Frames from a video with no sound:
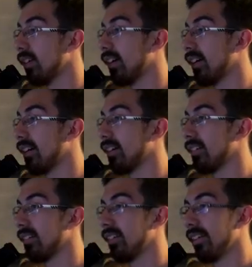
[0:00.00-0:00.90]
Uh,
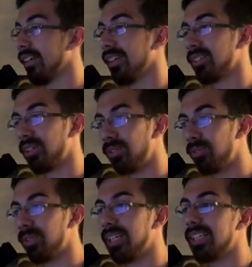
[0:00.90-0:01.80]
so
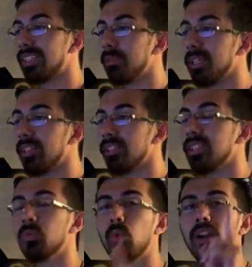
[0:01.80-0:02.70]
it's going to be
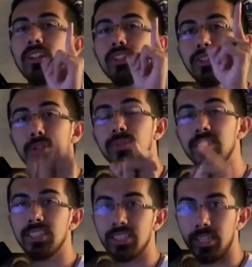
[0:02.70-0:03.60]
interesting. Where do you
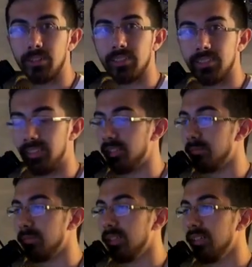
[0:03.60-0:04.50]
see Jarrett
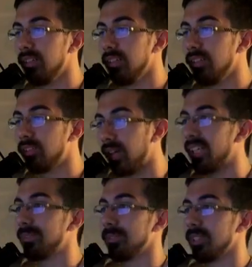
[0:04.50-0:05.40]
Stidham
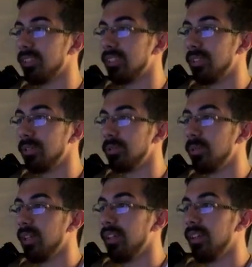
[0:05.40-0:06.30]
transferring to
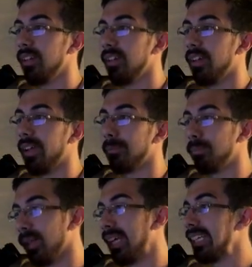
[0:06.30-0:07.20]
and
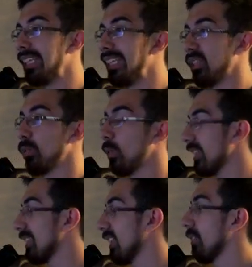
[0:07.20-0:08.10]
playing in
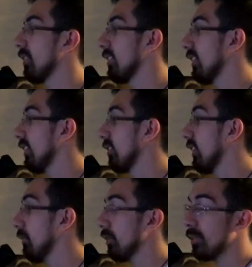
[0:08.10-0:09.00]
2017 or
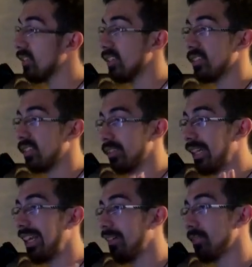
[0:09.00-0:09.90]
even 2016? You
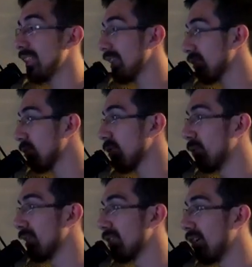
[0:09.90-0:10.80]
got an FCS goal you
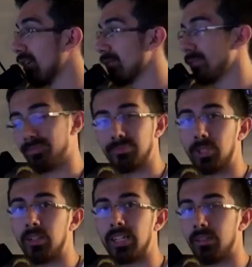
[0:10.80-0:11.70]
want to call,
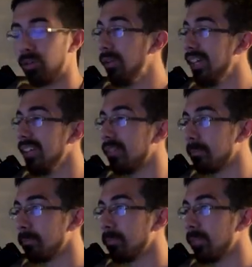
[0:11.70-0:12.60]
call out? Go ahead.
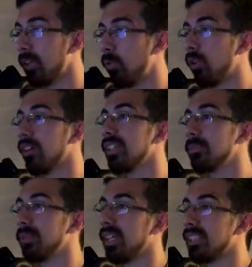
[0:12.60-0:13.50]
What are his
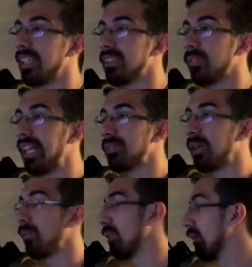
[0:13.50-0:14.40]
plans? That's that's what I
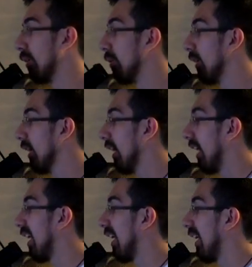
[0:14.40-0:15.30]
want to know.
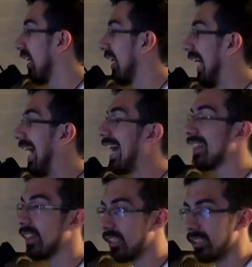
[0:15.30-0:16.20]
Uh, I
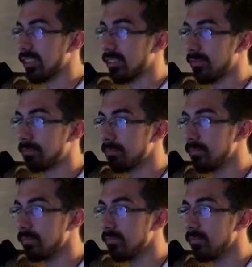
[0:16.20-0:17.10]
think
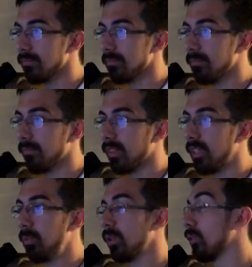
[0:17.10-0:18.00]

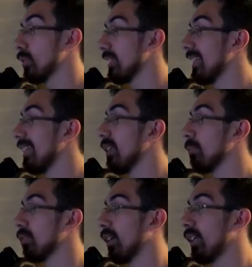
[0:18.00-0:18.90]
he will just end up
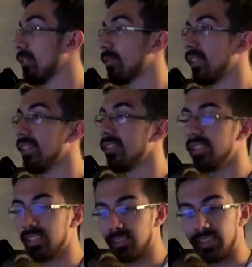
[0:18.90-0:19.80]
transfer. Either he
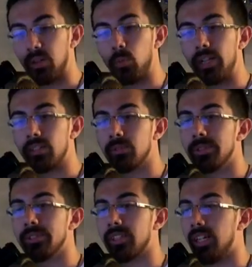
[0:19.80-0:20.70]
does that Waco
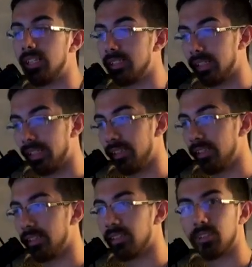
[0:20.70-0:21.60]
Junior College, and
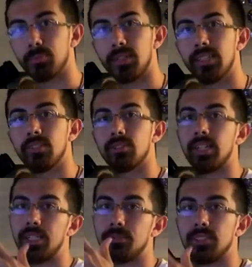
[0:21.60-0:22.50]
then in the spring he'll
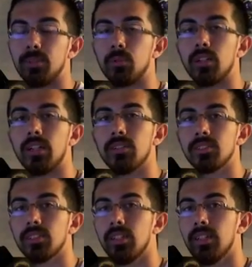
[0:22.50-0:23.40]
transfer somewhere else,